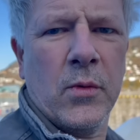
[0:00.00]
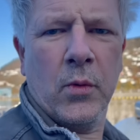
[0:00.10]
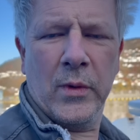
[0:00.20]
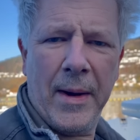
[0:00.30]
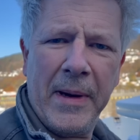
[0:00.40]

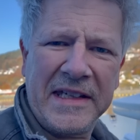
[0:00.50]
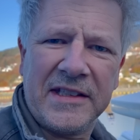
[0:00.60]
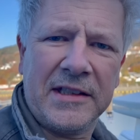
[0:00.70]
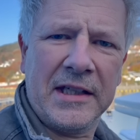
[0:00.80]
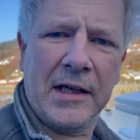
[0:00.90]
We are back
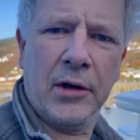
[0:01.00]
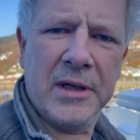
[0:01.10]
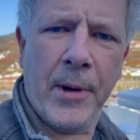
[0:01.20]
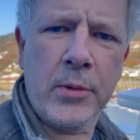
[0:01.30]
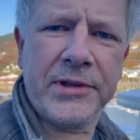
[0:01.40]
on
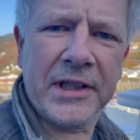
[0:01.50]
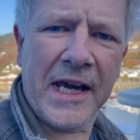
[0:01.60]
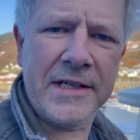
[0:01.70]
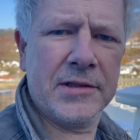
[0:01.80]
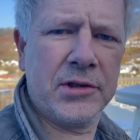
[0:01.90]
the boat
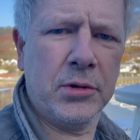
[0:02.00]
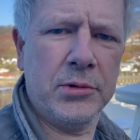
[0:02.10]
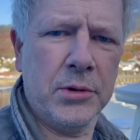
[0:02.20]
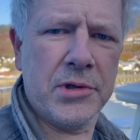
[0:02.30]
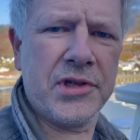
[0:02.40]
again to
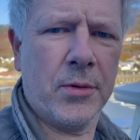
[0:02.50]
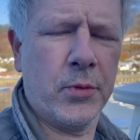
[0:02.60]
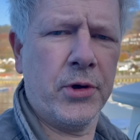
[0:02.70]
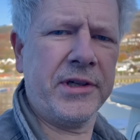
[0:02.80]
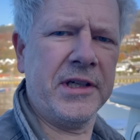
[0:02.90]
do some
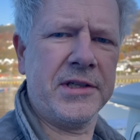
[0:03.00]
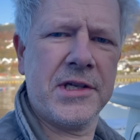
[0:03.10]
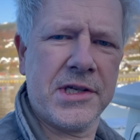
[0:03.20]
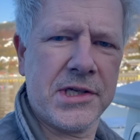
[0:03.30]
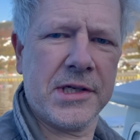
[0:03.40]
work.
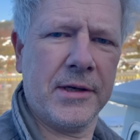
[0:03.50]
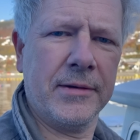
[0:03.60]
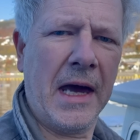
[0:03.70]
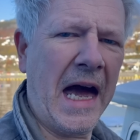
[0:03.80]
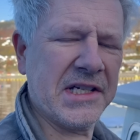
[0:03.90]
It's,
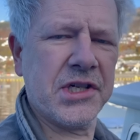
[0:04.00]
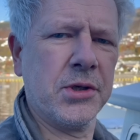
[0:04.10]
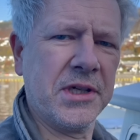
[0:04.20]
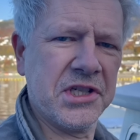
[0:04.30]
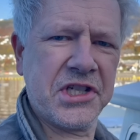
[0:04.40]
as you
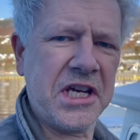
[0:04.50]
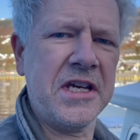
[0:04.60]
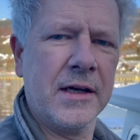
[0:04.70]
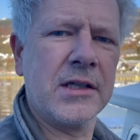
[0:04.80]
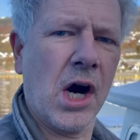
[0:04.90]
can see,
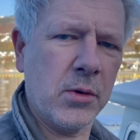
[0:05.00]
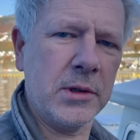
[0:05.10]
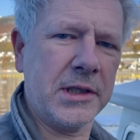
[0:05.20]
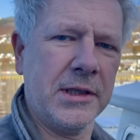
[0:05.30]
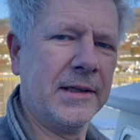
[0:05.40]

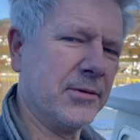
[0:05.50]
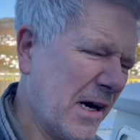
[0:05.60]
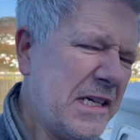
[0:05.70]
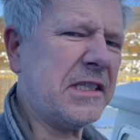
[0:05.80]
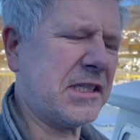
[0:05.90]
cold,
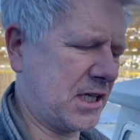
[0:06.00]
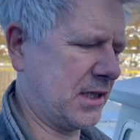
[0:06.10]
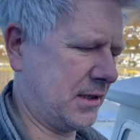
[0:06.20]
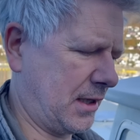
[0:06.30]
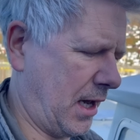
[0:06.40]
great.
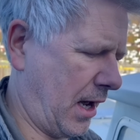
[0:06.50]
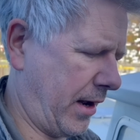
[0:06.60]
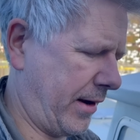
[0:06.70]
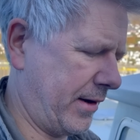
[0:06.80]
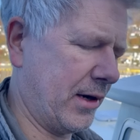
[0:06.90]

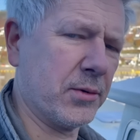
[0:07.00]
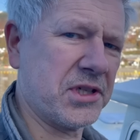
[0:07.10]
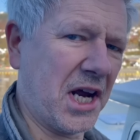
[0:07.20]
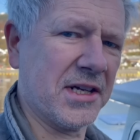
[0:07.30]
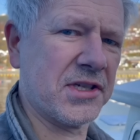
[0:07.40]
Uh, no
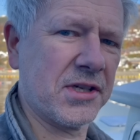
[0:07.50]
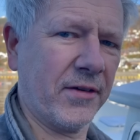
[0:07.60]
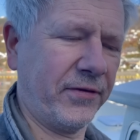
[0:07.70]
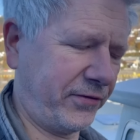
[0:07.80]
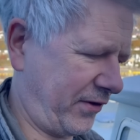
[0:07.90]
chance
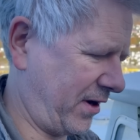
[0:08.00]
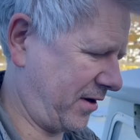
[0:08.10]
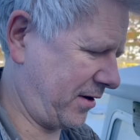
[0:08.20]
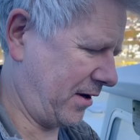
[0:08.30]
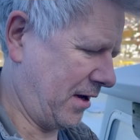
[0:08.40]
of
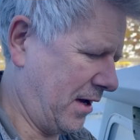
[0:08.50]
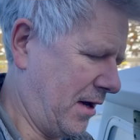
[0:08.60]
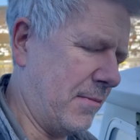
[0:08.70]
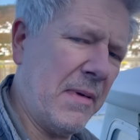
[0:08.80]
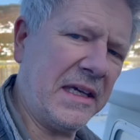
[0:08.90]
uh,
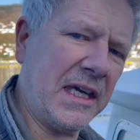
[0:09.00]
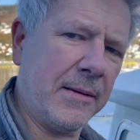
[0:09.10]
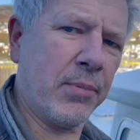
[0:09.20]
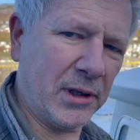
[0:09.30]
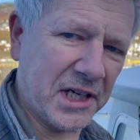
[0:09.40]

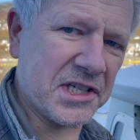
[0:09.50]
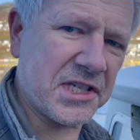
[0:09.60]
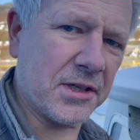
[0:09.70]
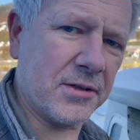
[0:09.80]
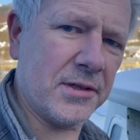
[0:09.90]
making
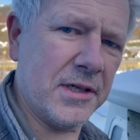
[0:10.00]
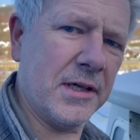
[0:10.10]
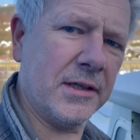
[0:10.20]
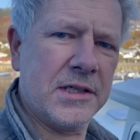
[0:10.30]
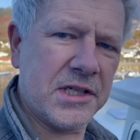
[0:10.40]
polyester
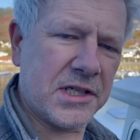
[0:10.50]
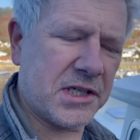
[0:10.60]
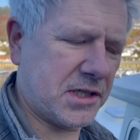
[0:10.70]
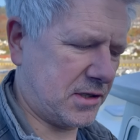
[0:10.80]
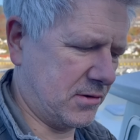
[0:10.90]

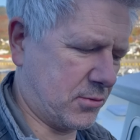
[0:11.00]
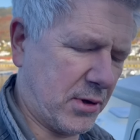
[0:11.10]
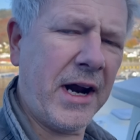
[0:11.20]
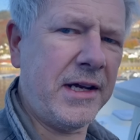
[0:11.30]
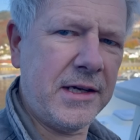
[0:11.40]

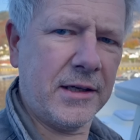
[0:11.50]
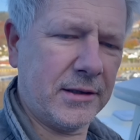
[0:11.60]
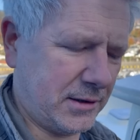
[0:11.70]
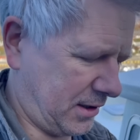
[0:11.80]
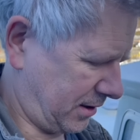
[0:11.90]
dry
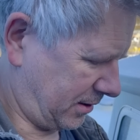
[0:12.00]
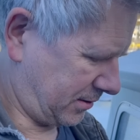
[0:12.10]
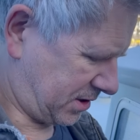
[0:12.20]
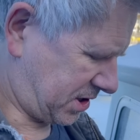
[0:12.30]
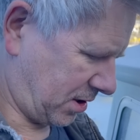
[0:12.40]
uh,
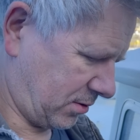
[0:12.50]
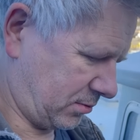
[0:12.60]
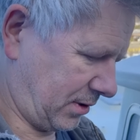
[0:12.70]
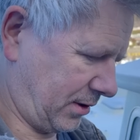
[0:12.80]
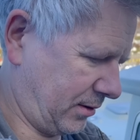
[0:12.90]
so
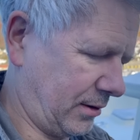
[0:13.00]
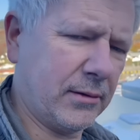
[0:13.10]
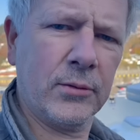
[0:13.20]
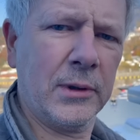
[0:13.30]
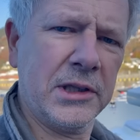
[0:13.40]
uh,
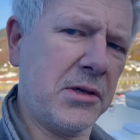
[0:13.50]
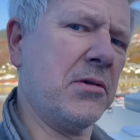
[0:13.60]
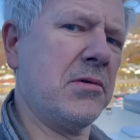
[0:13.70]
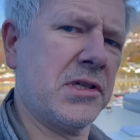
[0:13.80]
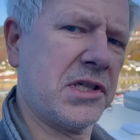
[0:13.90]
we'll
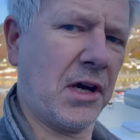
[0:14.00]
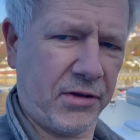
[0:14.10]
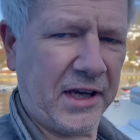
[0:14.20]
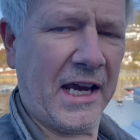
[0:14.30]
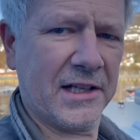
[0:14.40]
do
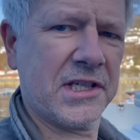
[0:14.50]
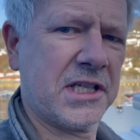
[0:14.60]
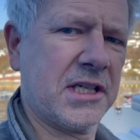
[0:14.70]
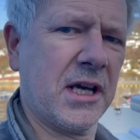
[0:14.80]
something else.